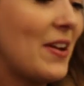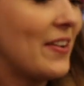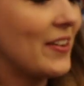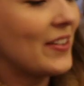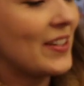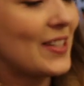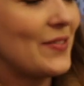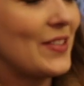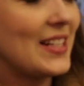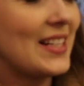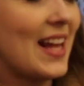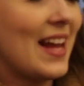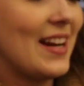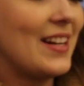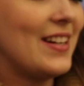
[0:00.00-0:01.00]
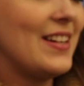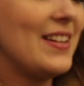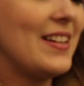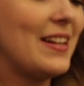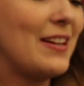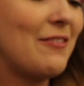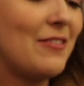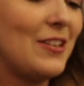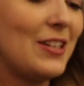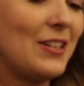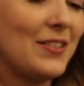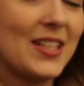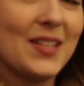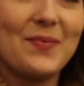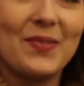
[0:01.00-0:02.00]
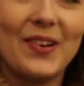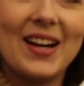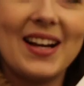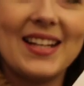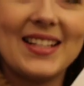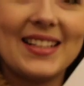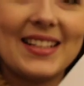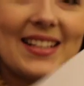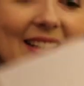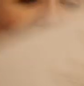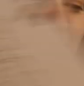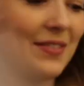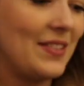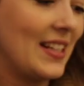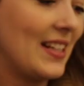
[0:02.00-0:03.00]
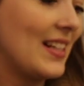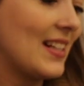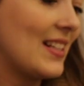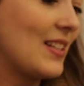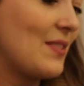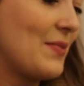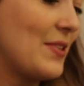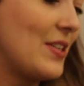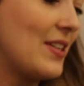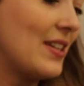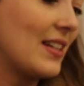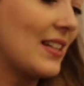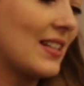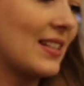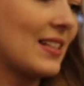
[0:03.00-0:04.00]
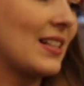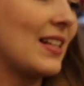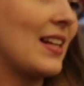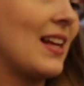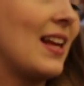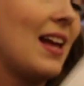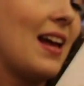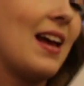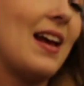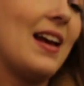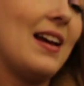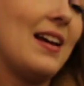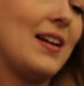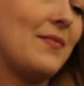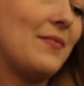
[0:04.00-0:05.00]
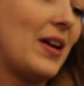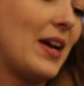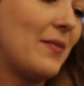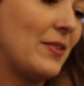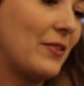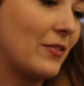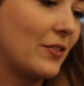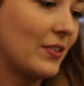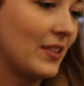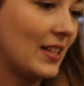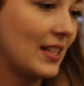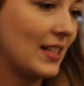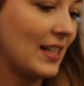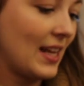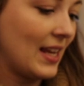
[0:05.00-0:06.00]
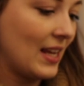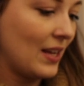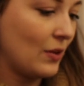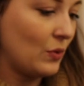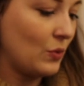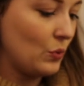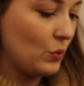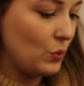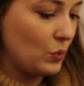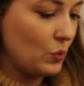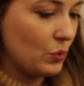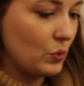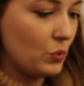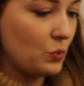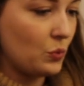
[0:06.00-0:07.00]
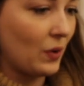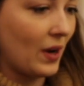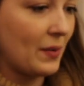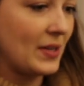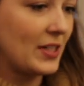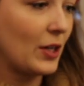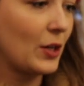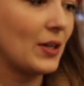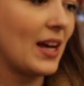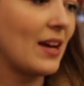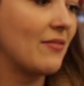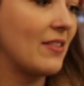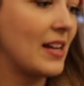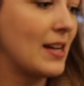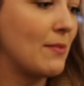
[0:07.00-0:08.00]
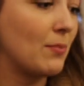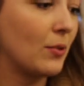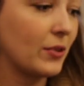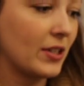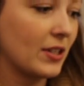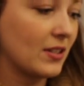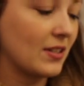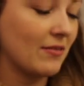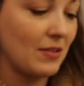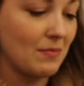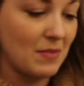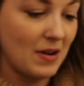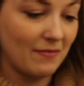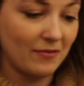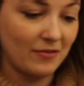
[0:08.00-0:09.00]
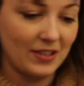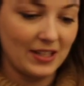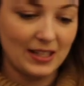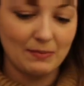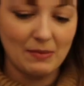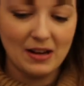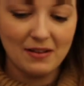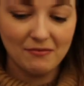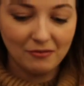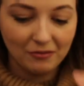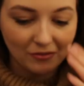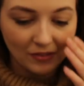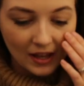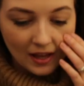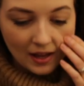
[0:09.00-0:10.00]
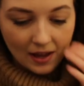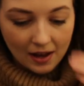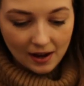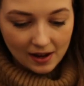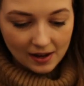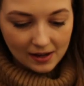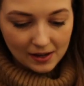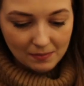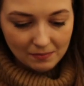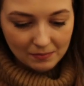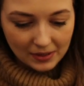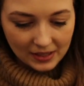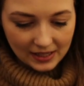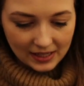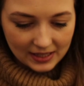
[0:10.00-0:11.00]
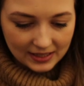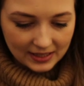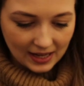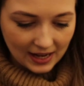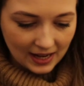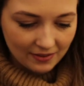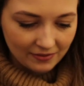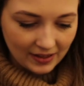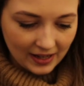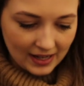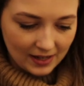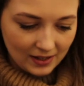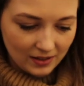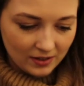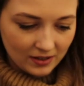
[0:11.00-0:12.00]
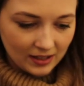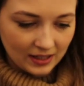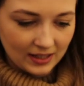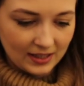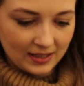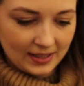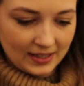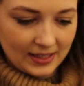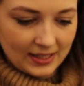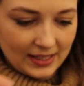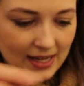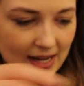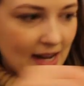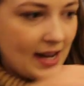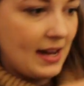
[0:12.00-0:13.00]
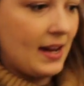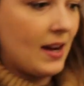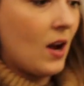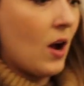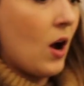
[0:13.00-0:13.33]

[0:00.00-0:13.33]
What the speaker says: Merry Christmas and a New Year full of surprises from DEGUSTABOX. And we've got this here. Ooh, right, we don't have any products of the month this month. But let's have a look and see.